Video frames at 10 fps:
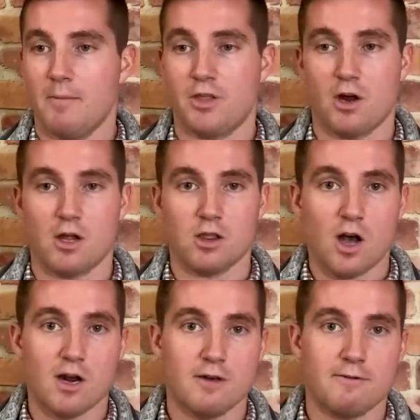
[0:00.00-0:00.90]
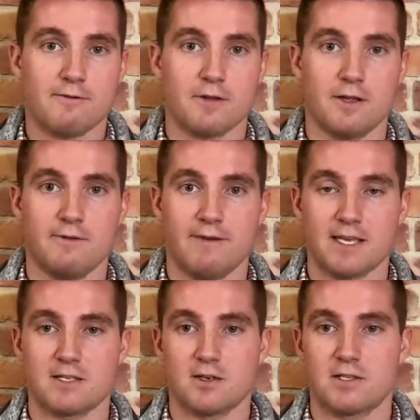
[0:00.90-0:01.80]
There are a lot of
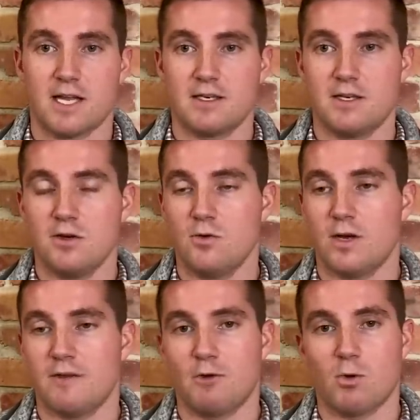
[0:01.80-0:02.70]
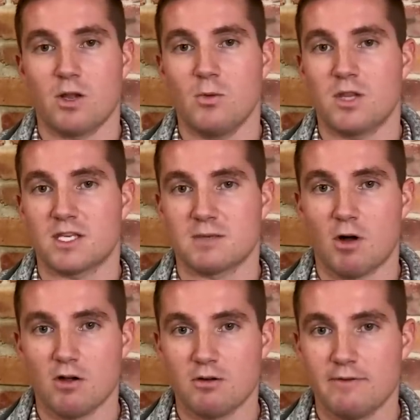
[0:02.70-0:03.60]
investors that do. If you're working with a
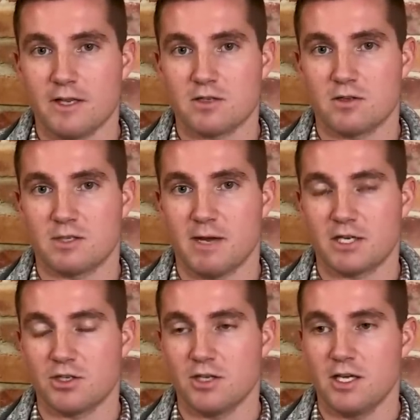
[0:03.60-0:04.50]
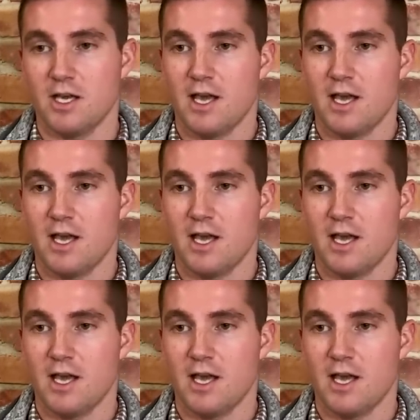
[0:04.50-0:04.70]
smaller investor especially,